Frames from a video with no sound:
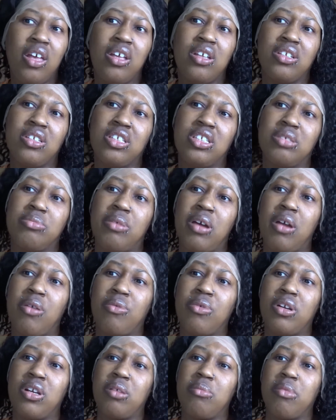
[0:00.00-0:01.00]
Just by
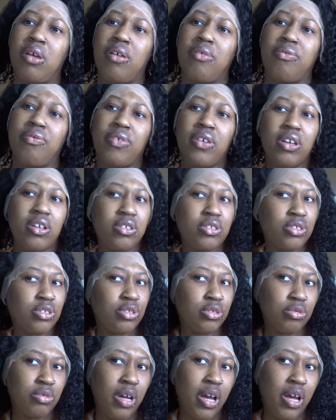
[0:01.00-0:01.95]
running my fingers through,